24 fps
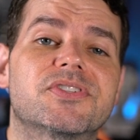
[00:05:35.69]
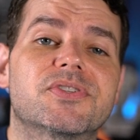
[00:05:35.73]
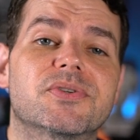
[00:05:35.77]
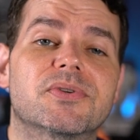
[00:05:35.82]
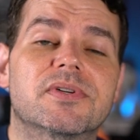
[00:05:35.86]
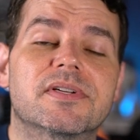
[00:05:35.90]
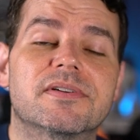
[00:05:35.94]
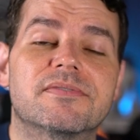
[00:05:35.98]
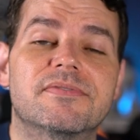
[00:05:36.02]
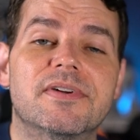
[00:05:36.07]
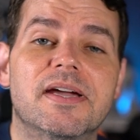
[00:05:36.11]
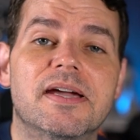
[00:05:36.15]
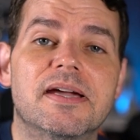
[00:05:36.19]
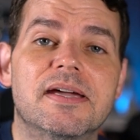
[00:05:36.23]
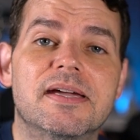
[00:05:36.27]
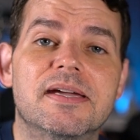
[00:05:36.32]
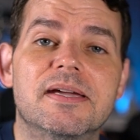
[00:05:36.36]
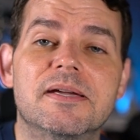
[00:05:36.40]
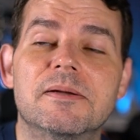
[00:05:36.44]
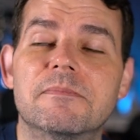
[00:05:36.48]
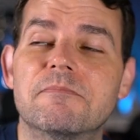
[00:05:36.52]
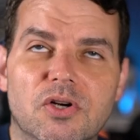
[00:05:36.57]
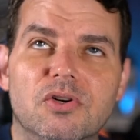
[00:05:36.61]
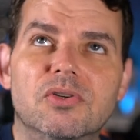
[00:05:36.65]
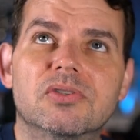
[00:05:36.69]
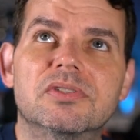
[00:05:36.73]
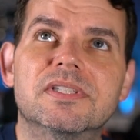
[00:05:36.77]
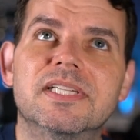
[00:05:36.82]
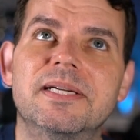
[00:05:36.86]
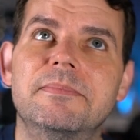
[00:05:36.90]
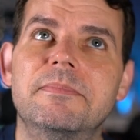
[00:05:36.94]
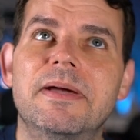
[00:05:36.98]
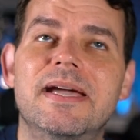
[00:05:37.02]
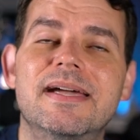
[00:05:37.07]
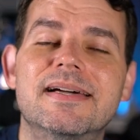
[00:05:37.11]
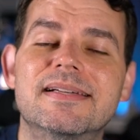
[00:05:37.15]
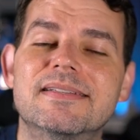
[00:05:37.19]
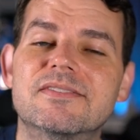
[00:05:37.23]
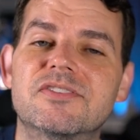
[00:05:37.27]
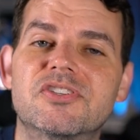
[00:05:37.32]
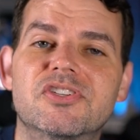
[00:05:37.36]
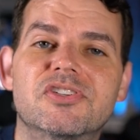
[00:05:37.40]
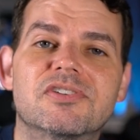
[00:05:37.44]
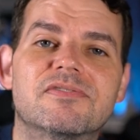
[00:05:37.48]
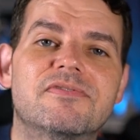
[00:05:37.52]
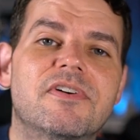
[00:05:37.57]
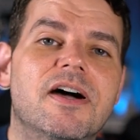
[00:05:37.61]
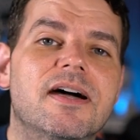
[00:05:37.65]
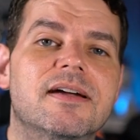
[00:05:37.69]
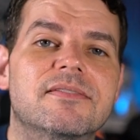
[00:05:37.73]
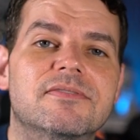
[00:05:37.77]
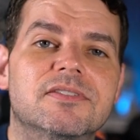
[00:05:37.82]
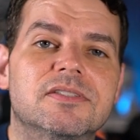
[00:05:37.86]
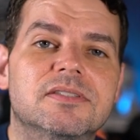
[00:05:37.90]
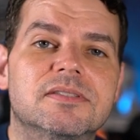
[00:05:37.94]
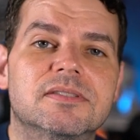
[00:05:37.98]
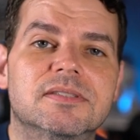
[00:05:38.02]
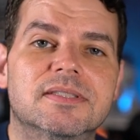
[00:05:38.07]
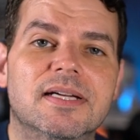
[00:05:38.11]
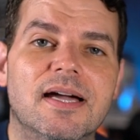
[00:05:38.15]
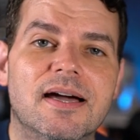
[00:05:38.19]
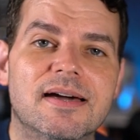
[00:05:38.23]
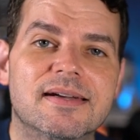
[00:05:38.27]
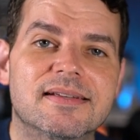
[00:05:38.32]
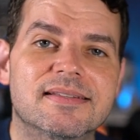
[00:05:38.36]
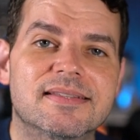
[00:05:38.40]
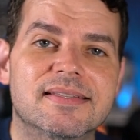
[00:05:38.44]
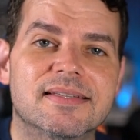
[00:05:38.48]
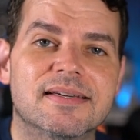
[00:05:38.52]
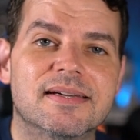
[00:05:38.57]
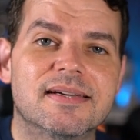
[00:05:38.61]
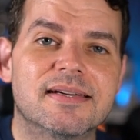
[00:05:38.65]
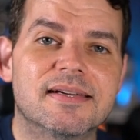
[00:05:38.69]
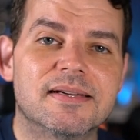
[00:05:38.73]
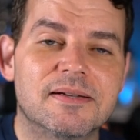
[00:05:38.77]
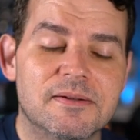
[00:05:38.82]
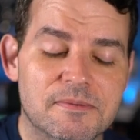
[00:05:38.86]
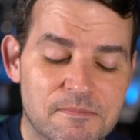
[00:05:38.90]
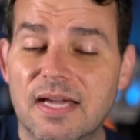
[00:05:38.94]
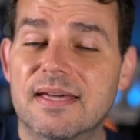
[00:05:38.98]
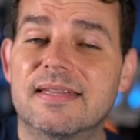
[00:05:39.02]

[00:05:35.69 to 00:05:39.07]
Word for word: sort of a early man survival kind of thing.